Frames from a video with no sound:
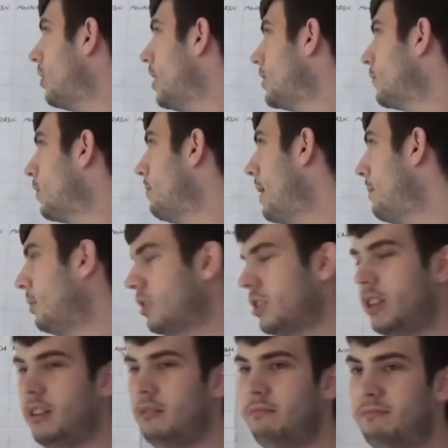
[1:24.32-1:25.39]
race from
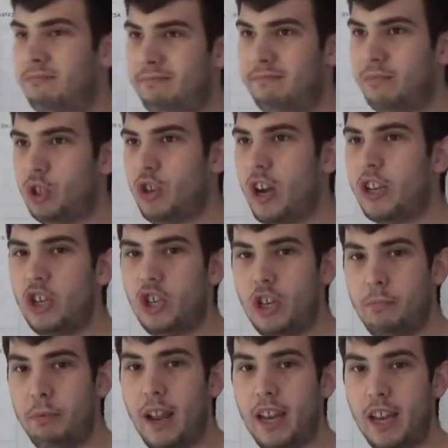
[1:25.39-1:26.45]
Hamilton
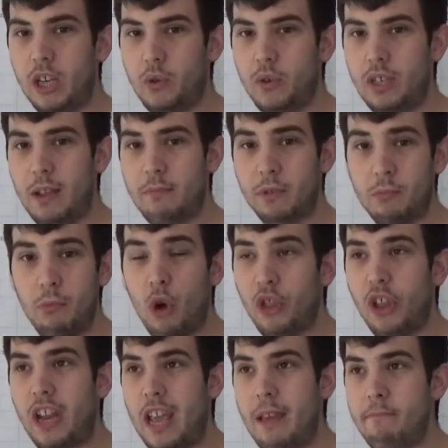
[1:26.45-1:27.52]
strategy played into his hands more
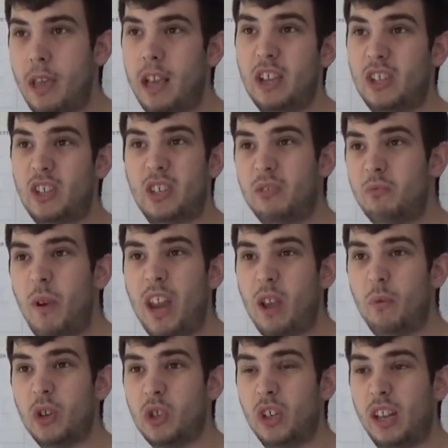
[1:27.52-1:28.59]
than him because when he
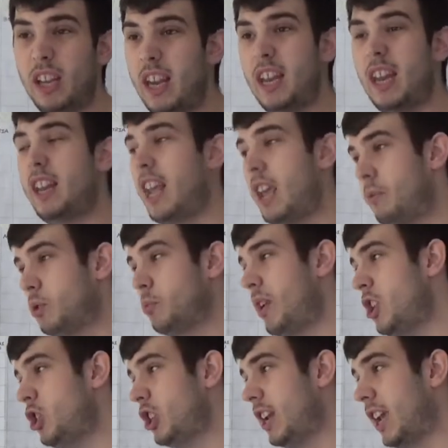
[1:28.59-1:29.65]
wasn't leading, it was
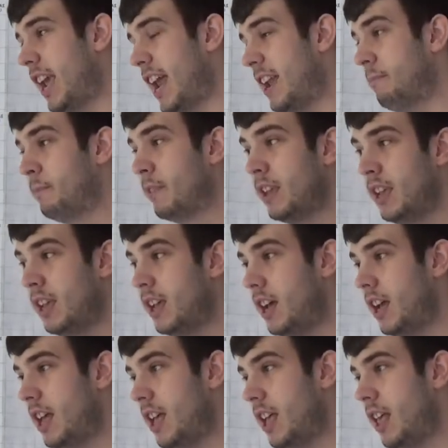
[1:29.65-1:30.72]
whinging again.
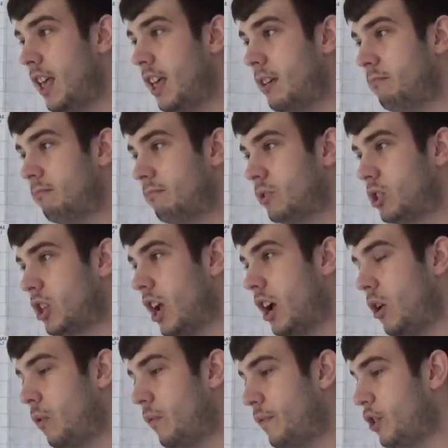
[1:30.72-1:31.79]
Um,
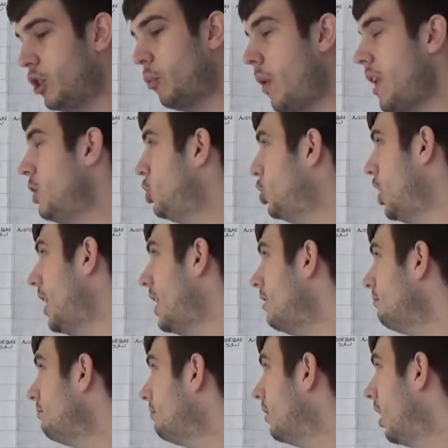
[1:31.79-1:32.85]
so for the
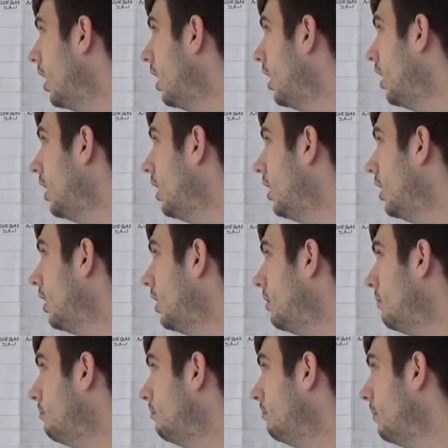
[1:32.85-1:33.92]
whinging,
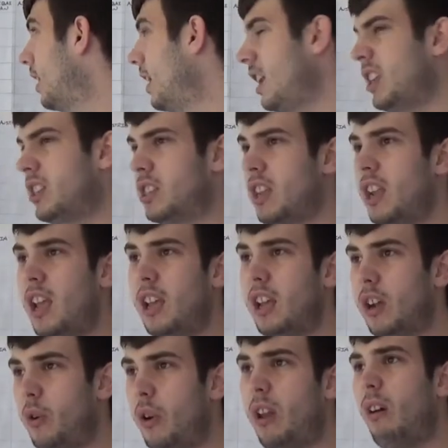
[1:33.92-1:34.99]
um, and he's
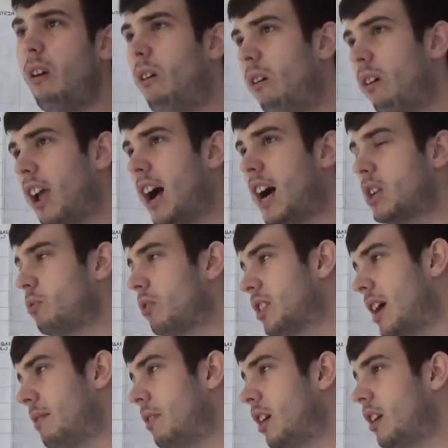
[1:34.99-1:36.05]
going, "Oh, guys, what's
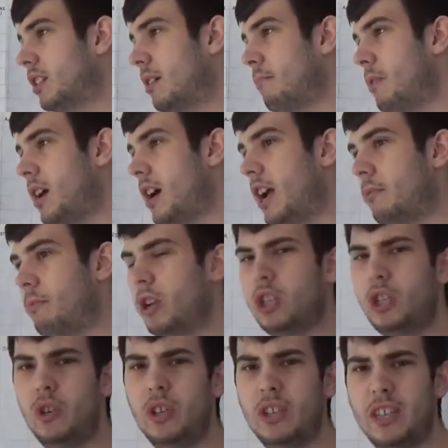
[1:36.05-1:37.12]
happening? Because I'm behind." But as
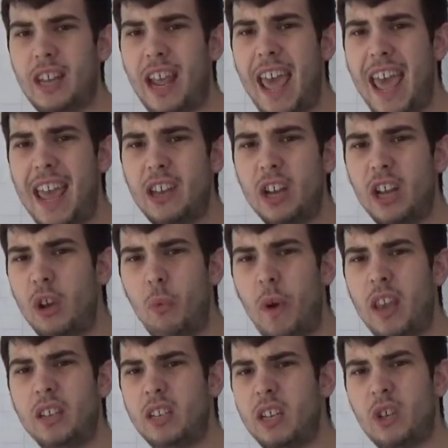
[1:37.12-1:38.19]
soon as he's ahead and he
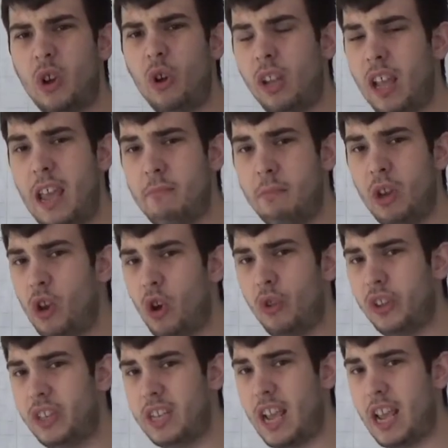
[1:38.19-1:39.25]
wins, it's all him and not
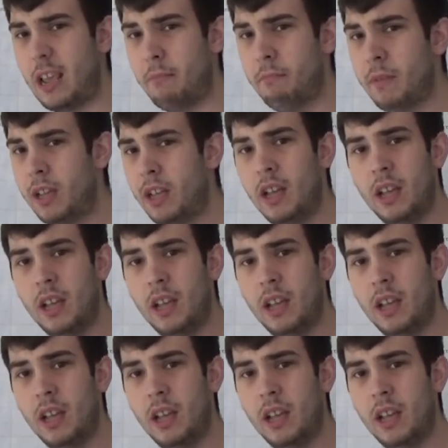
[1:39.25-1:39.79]
the team.